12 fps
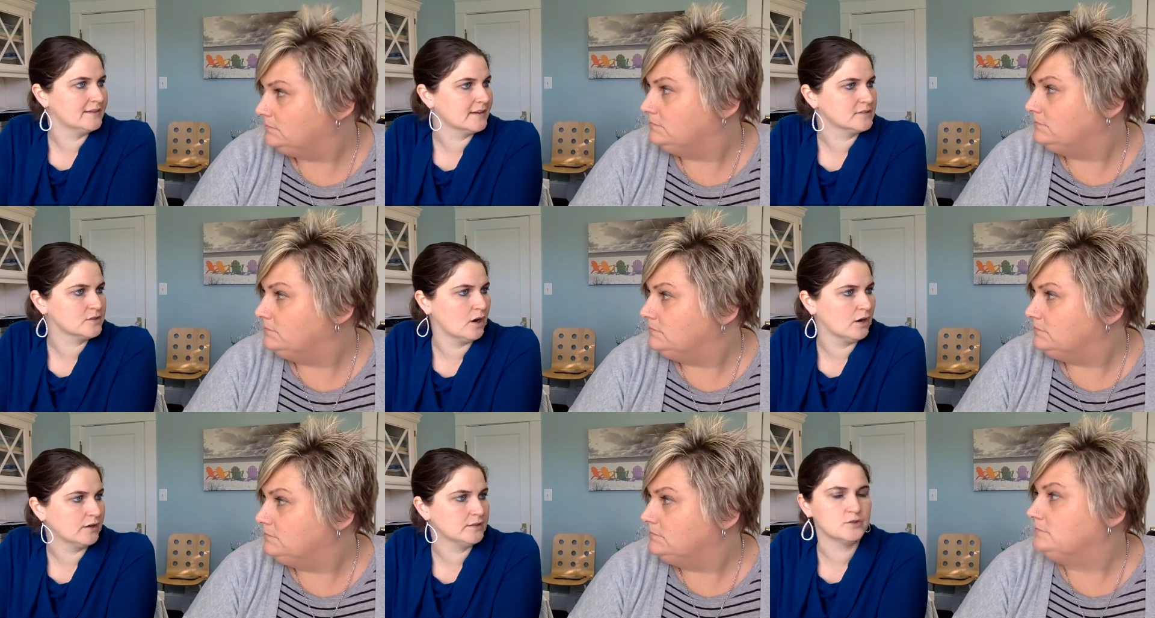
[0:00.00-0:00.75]
Speaker 1: index
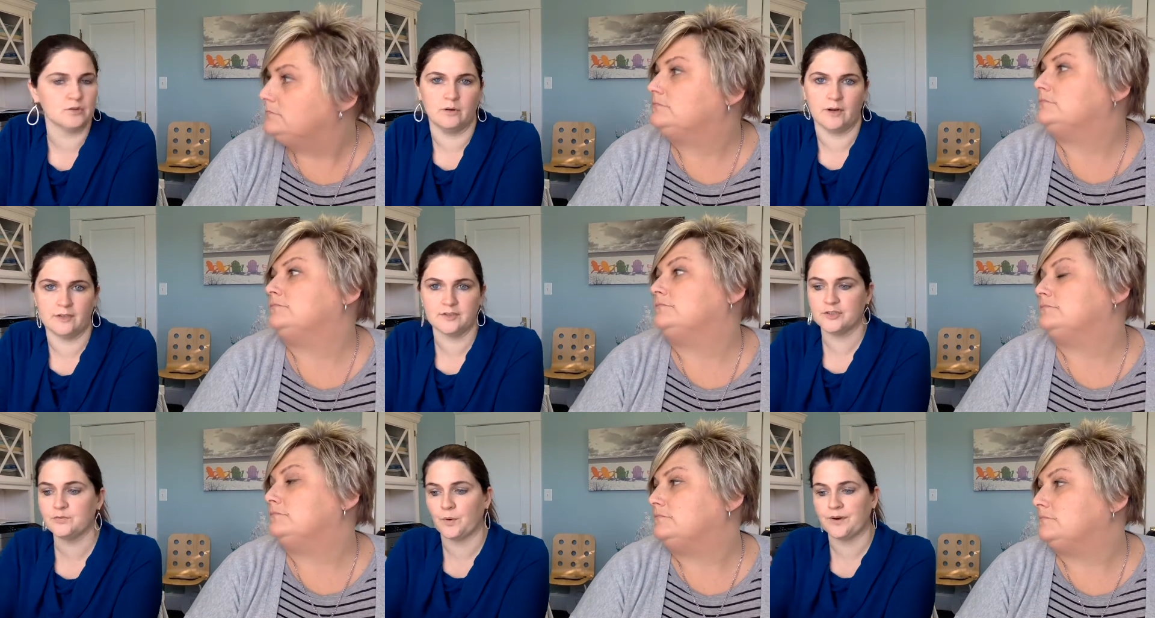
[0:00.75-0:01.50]
cards or
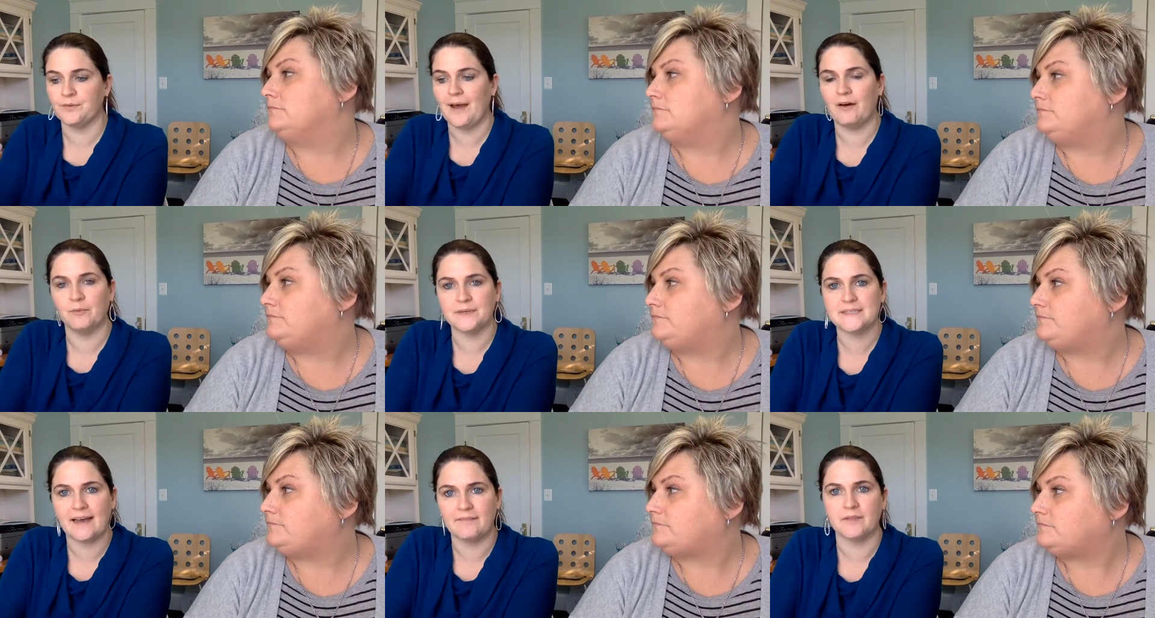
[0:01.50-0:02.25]
just where you
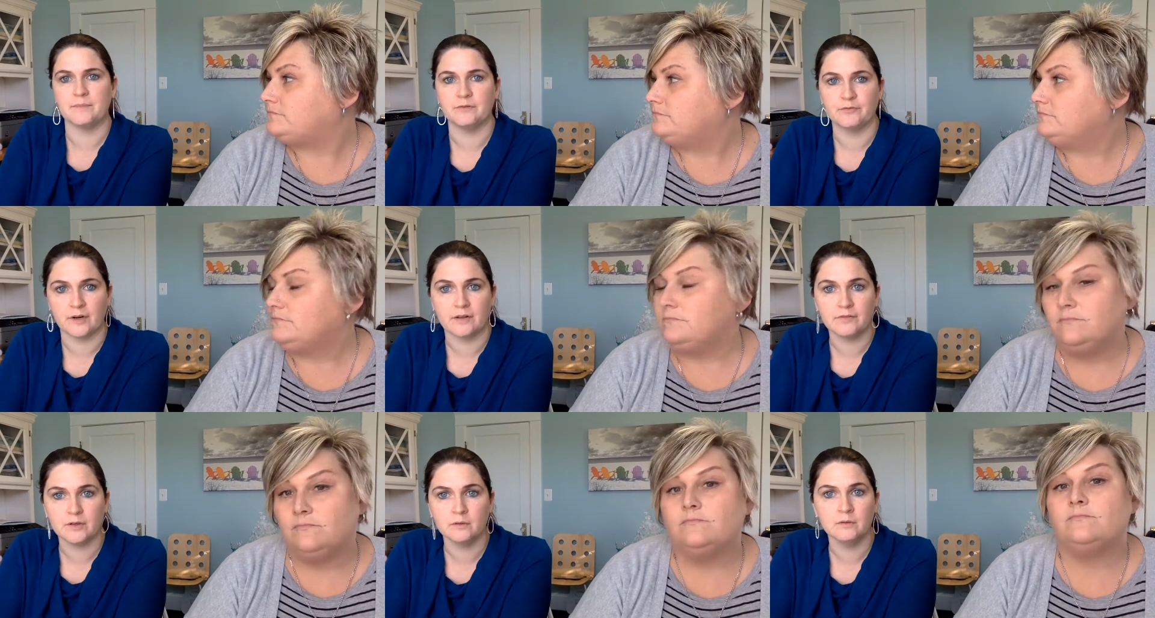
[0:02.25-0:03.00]
always have them in front
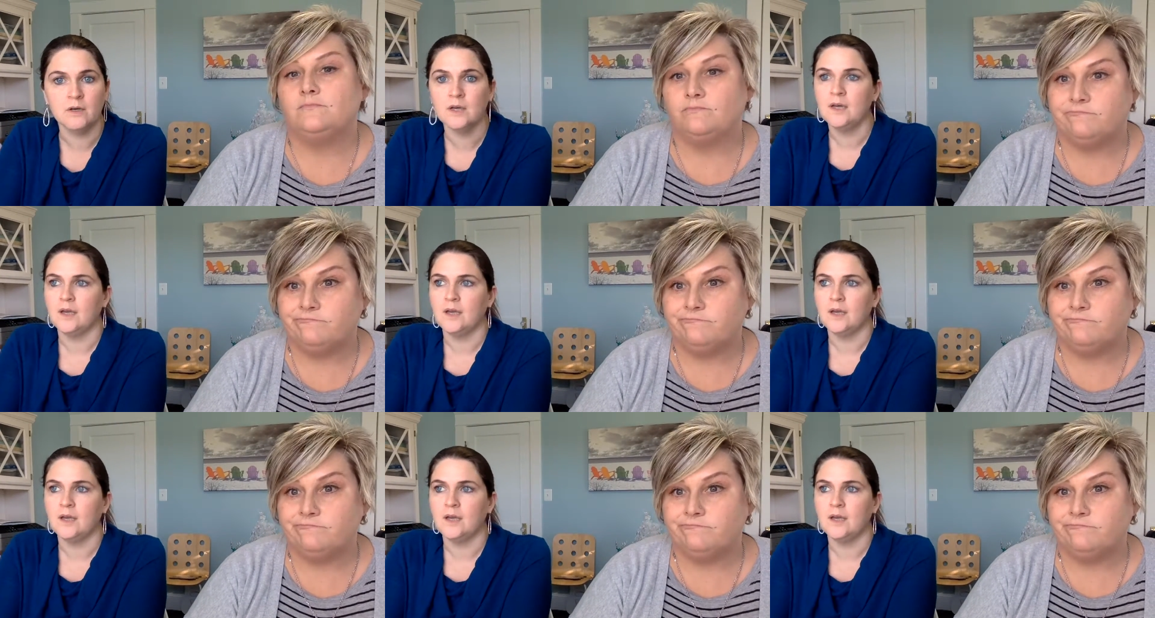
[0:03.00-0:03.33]
of you.